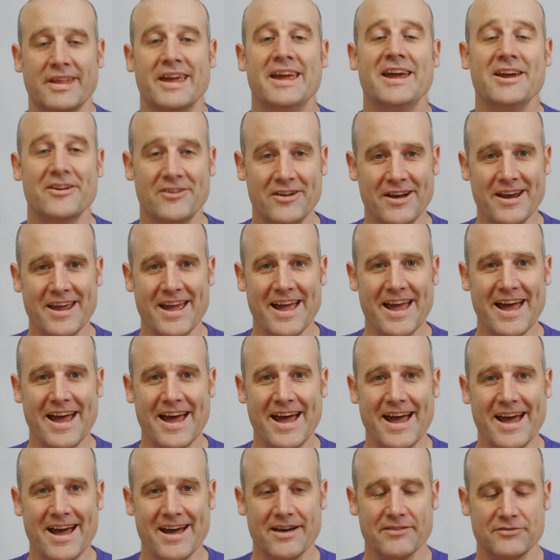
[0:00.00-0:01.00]
Here I
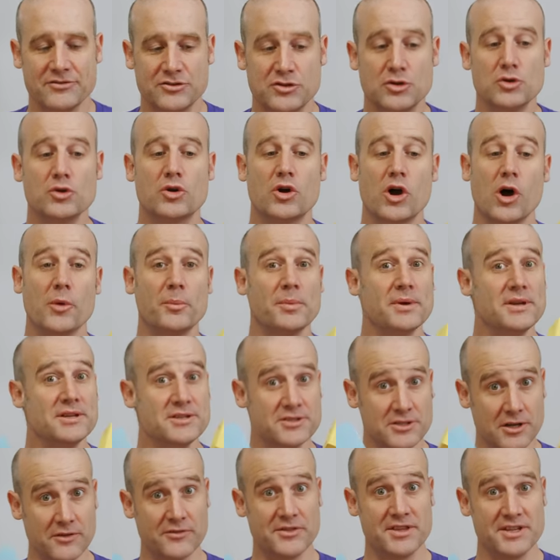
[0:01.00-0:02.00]
have two
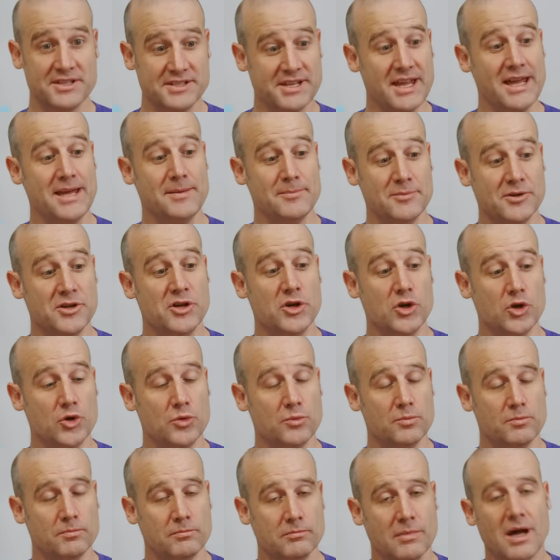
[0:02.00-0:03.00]
copies of the same
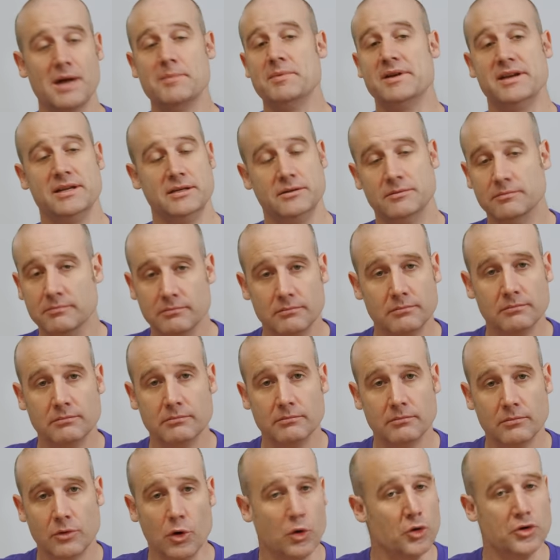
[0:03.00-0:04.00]
cube. I mean,
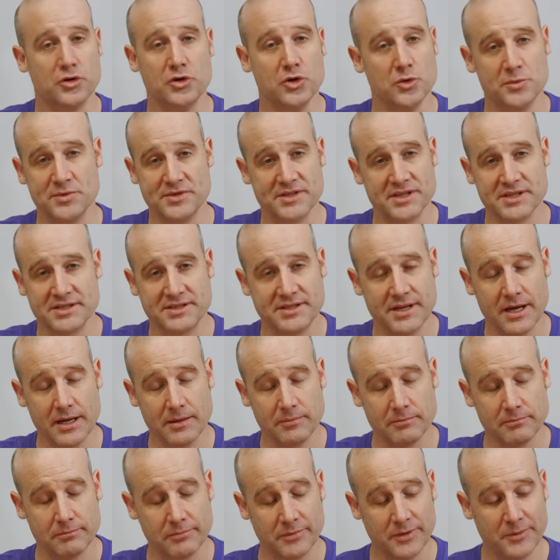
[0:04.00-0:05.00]
all cubes are the
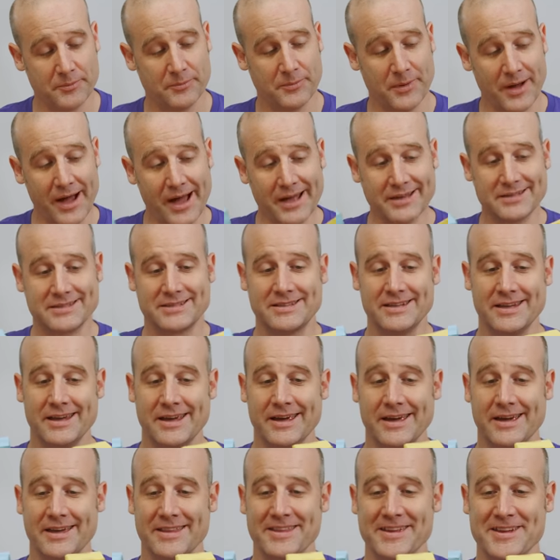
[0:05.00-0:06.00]
same, but
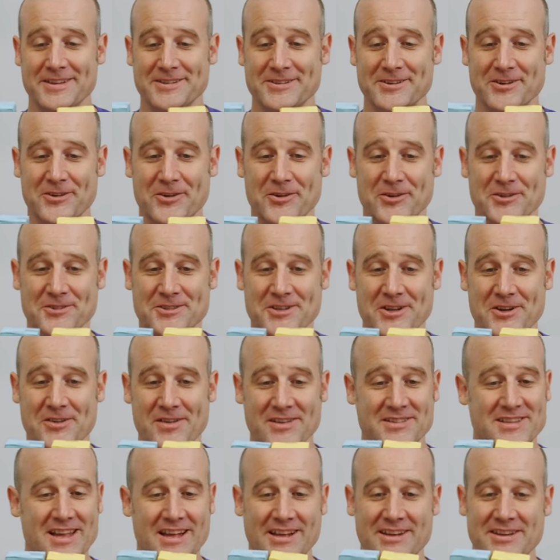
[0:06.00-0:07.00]
these are also
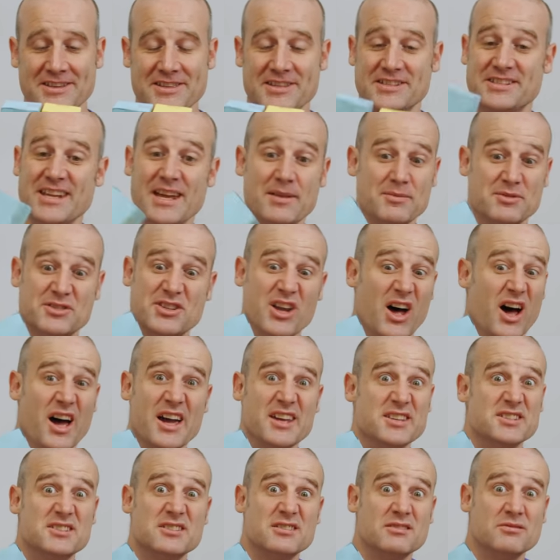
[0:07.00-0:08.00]
exactly the same
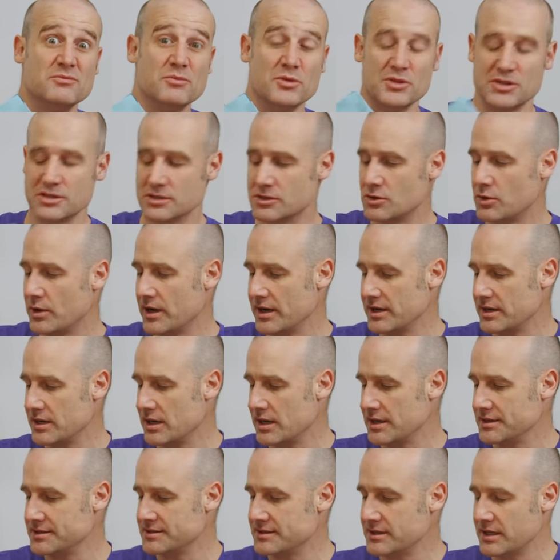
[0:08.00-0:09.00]
size, which is quite
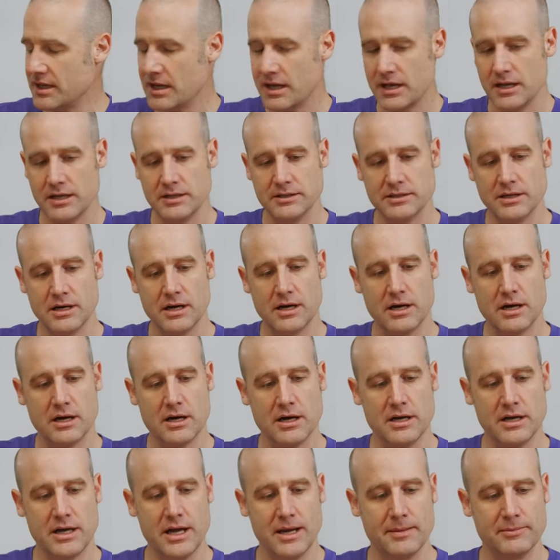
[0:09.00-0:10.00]
nice. And
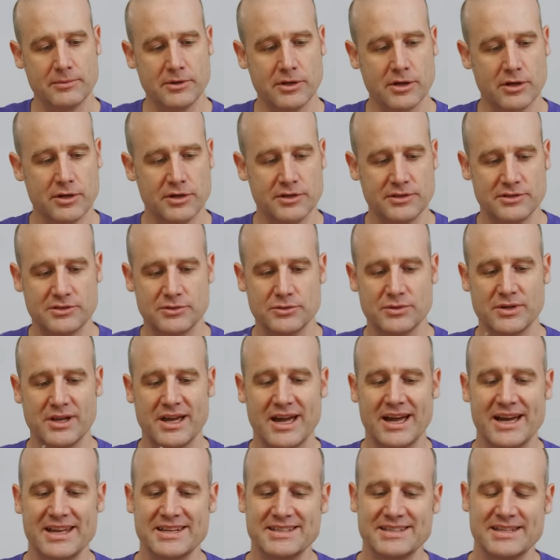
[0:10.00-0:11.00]
I am going to
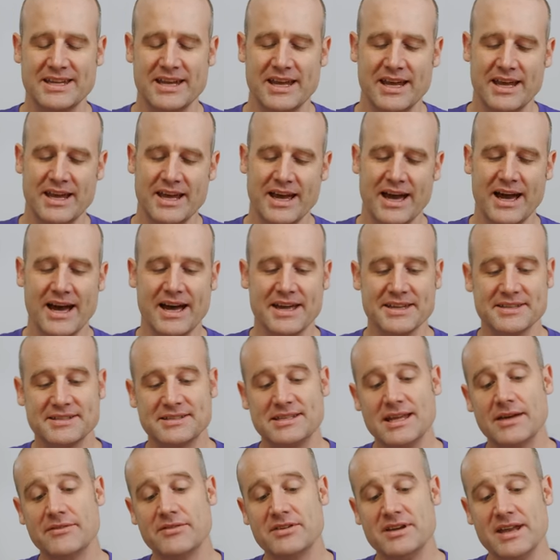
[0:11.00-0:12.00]
cut uh,
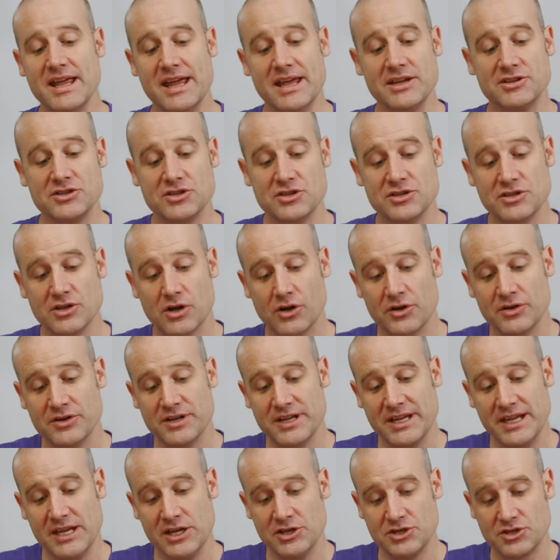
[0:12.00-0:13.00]
seven edges
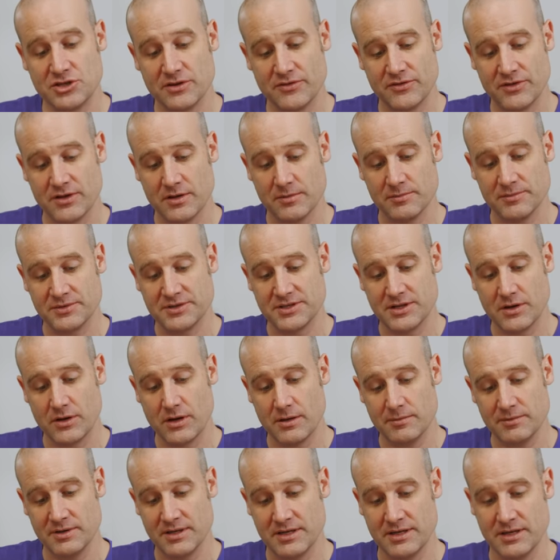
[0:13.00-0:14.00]
on each of them. So
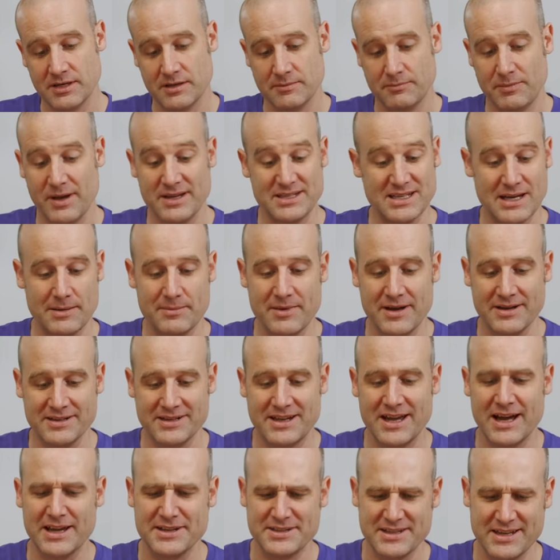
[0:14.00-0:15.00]
I'm gonna, basically I'm
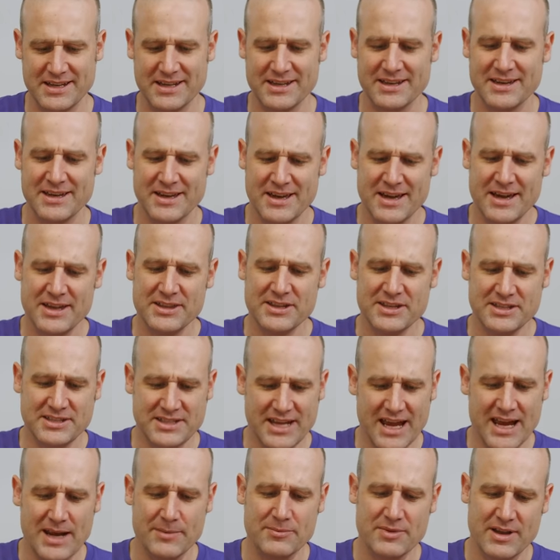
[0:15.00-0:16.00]
uncutting the
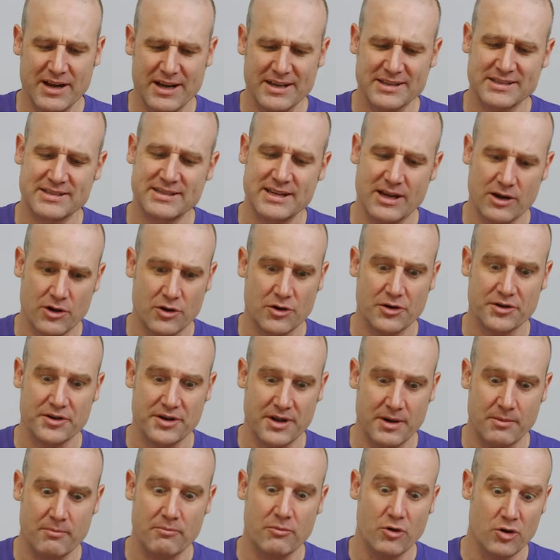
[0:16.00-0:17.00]
tape that I stuck on
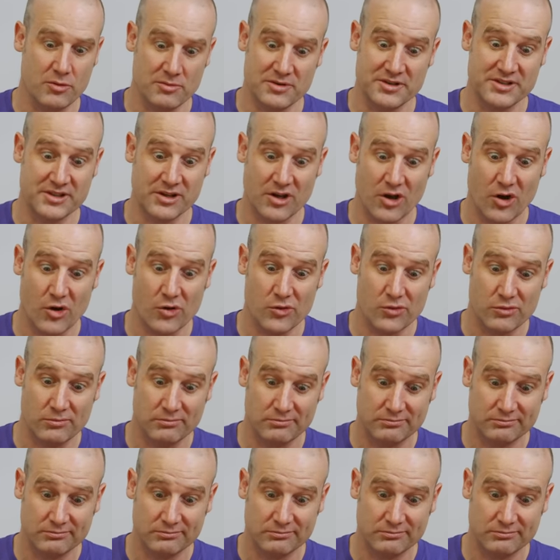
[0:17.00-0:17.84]
a moment ago.